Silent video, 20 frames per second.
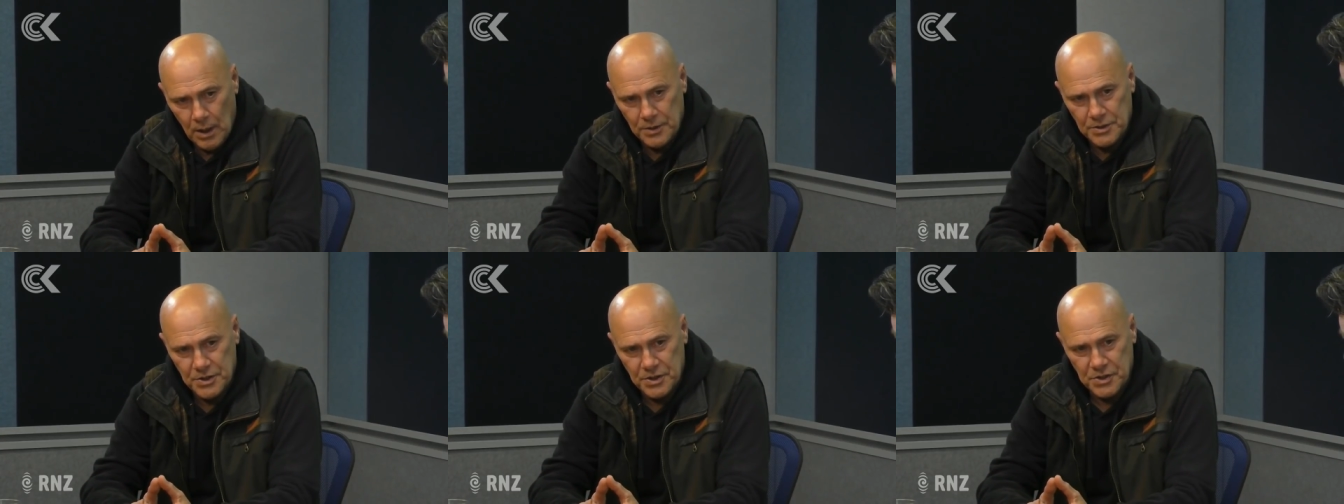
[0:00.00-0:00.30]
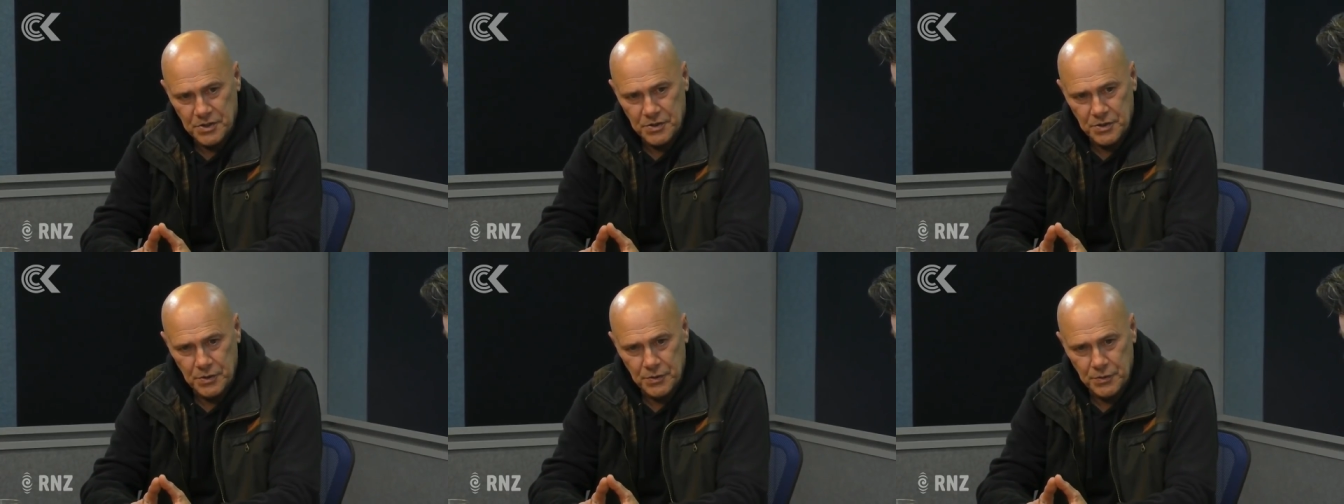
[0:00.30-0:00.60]
I
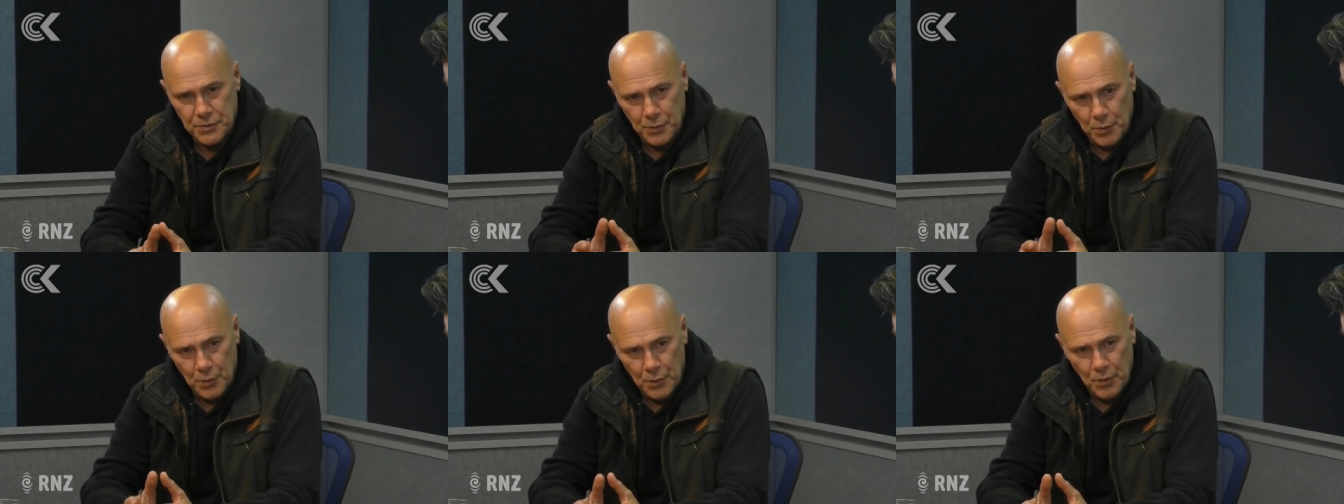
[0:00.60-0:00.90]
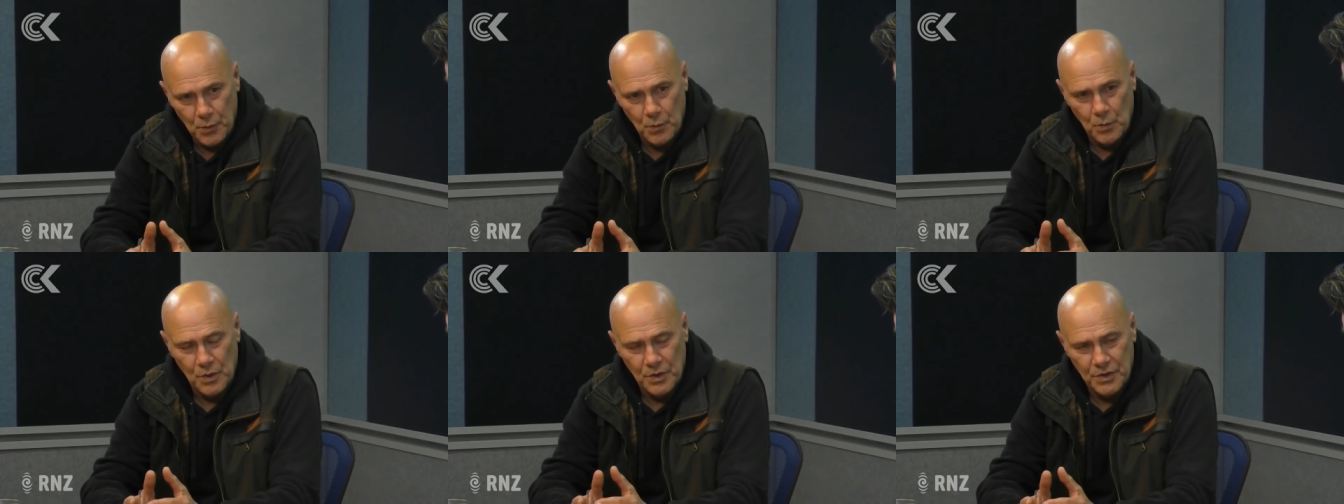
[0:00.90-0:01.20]
just
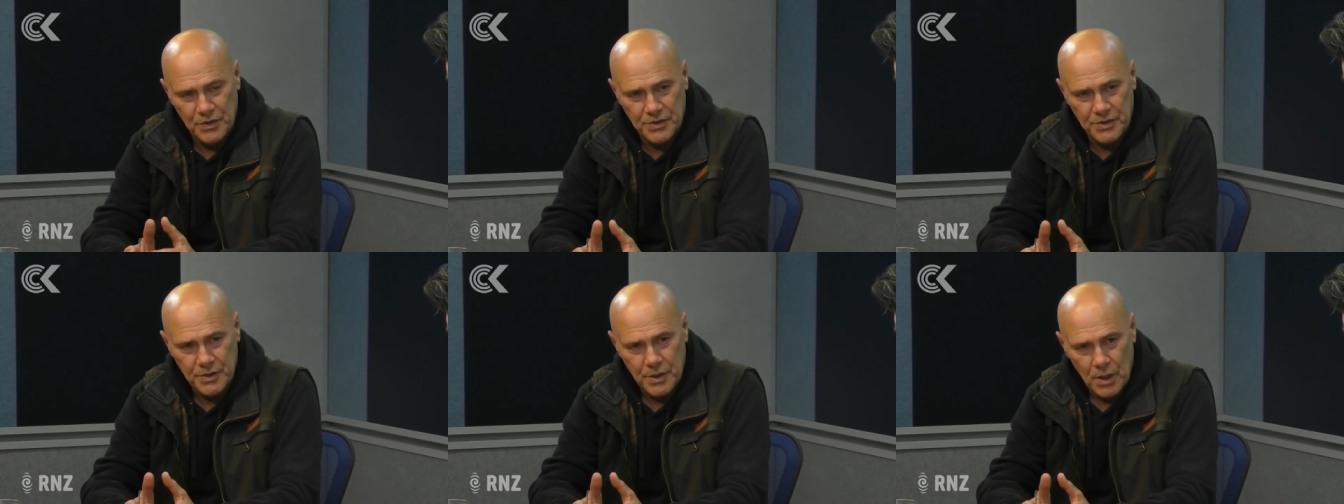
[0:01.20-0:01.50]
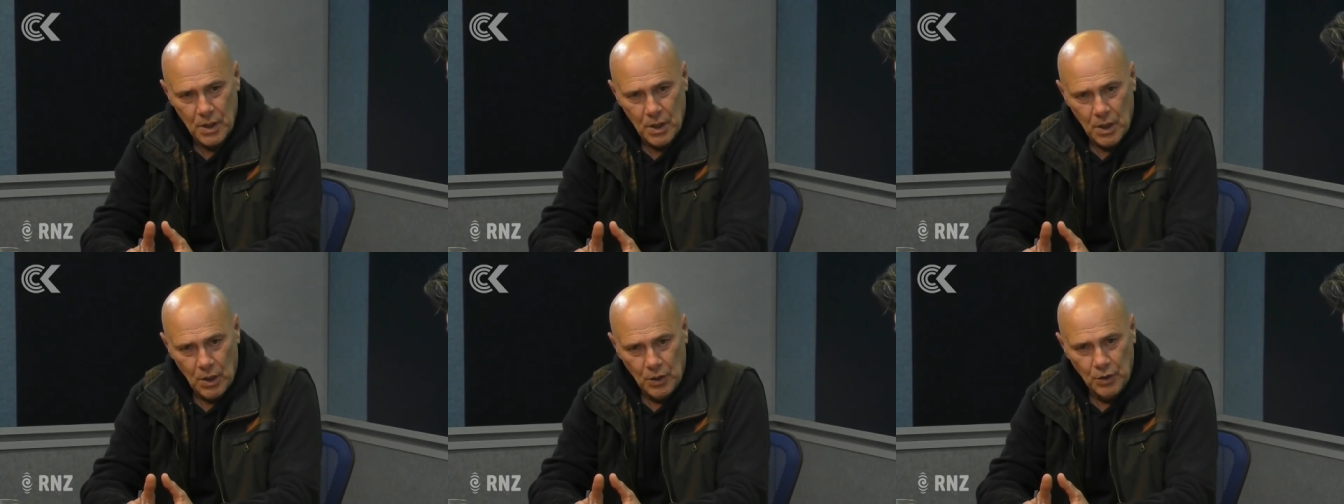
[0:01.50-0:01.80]
thought it was
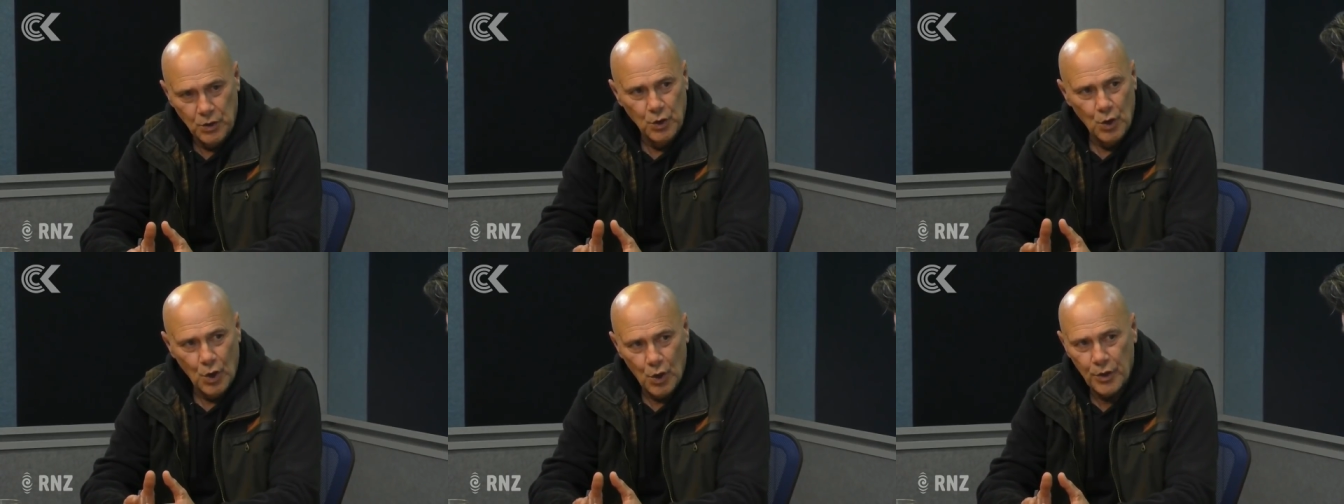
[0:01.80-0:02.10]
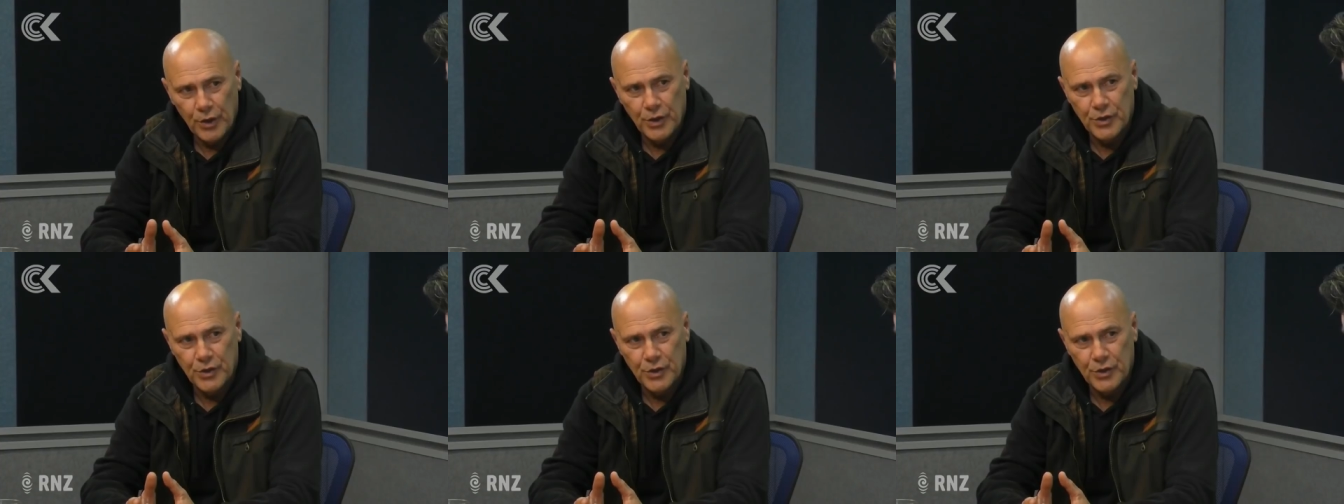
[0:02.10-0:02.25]
not